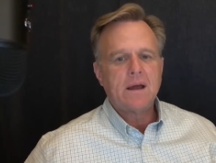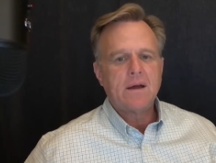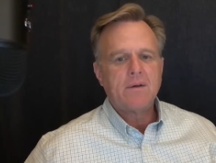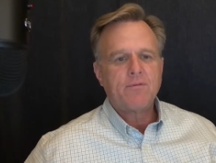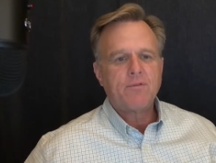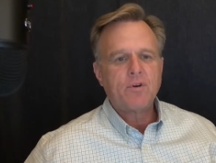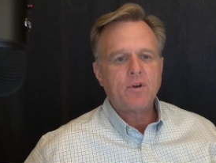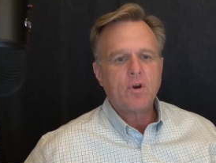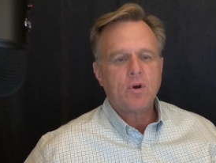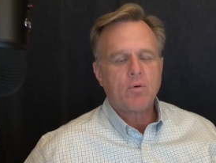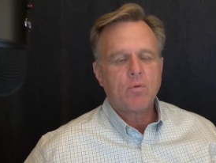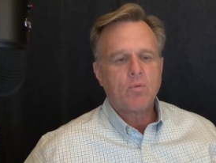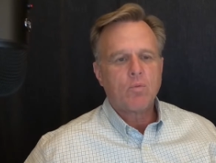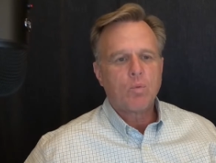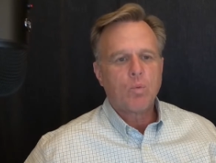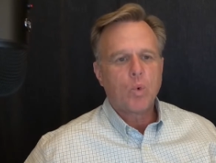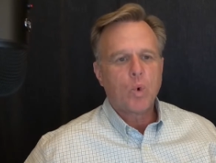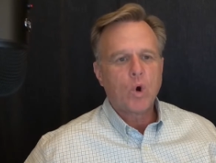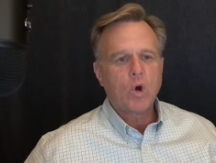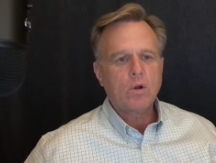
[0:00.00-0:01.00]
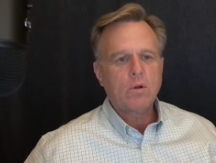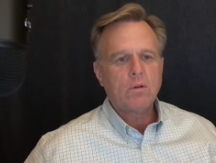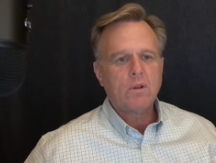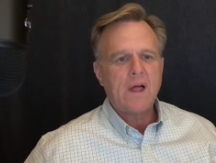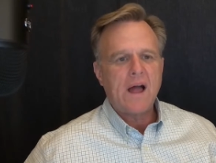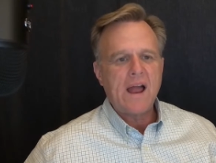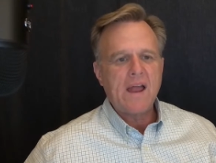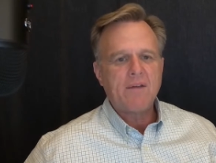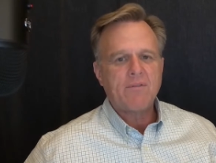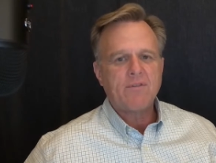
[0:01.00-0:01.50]
your work
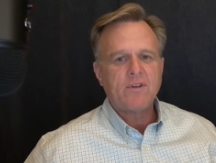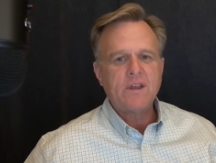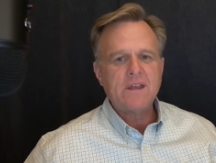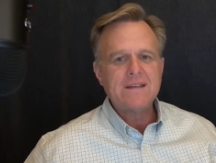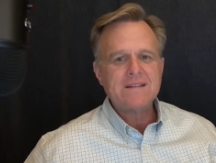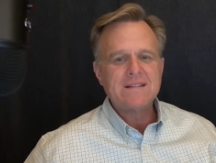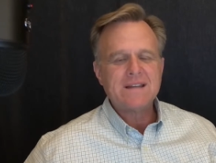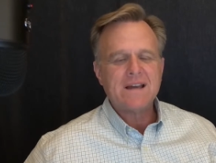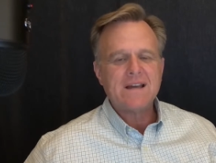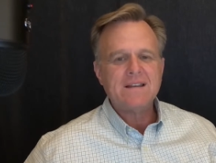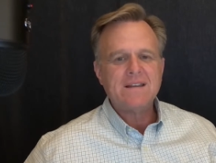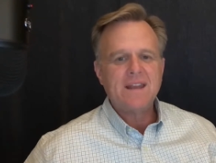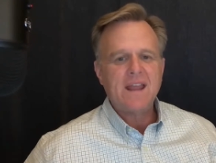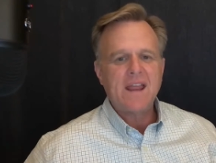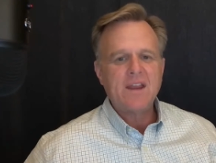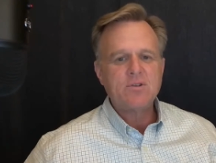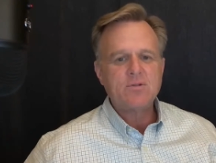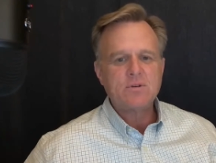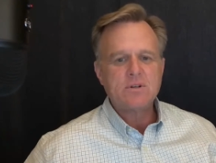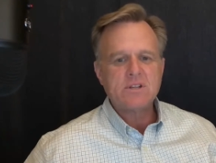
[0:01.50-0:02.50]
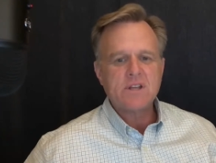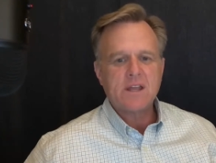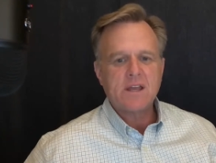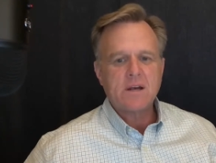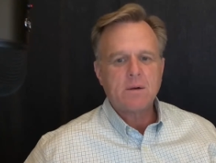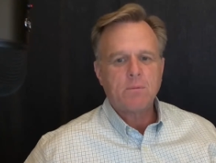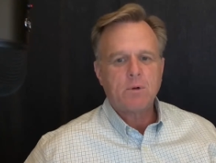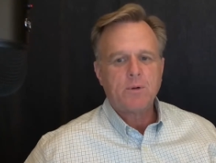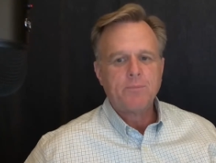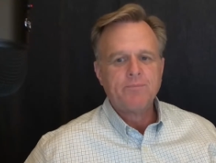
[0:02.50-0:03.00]
life is a dangerous
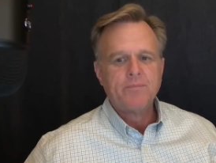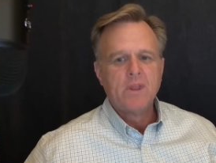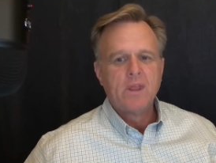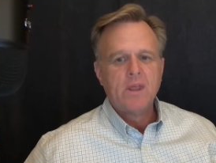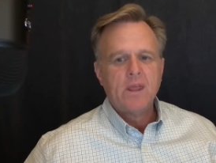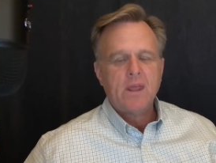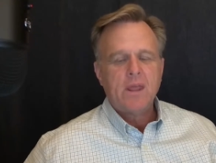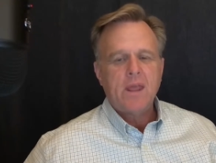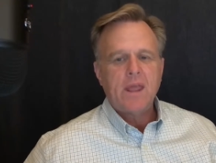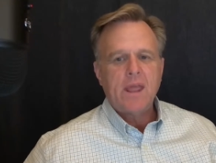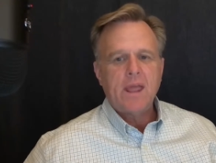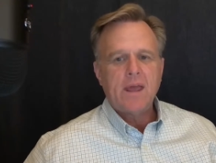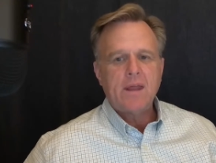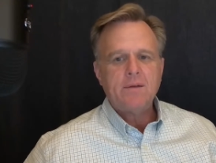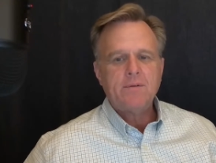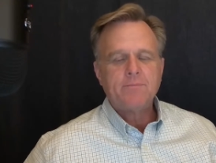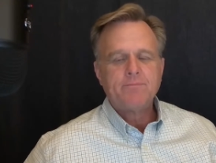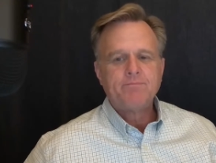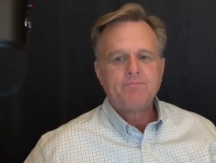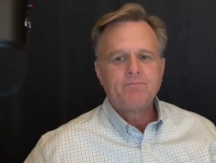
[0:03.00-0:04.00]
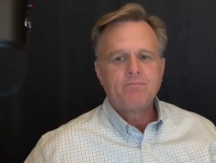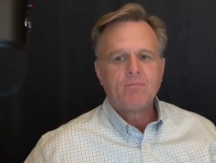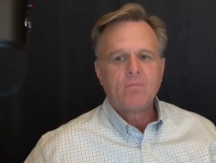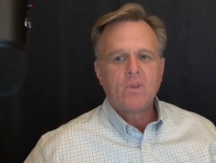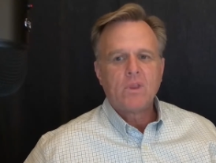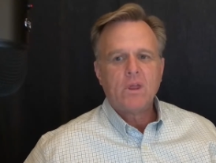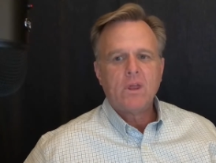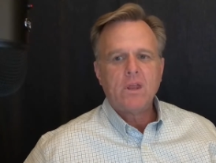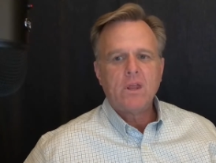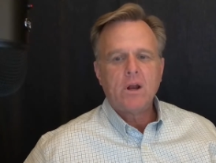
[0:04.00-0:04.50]
animal. And
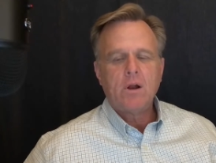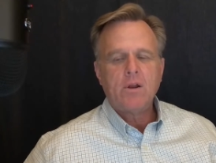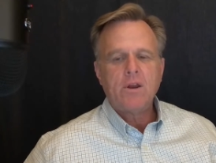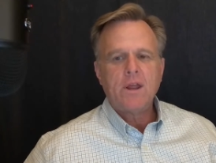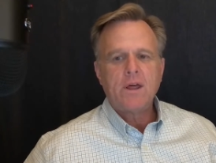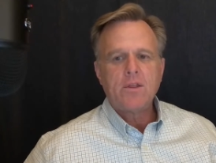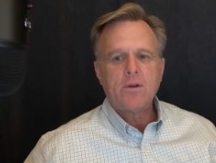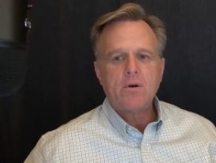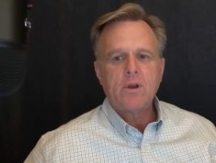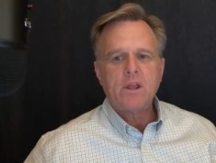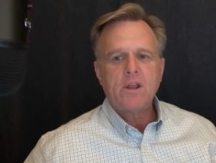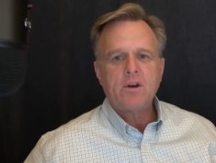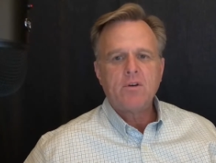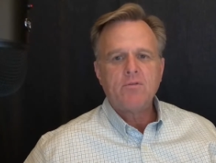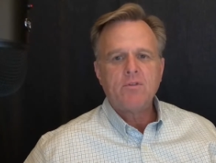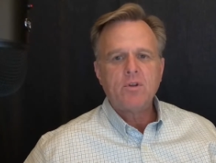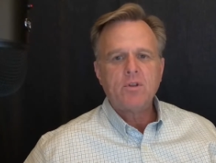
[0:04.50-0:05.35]
another interview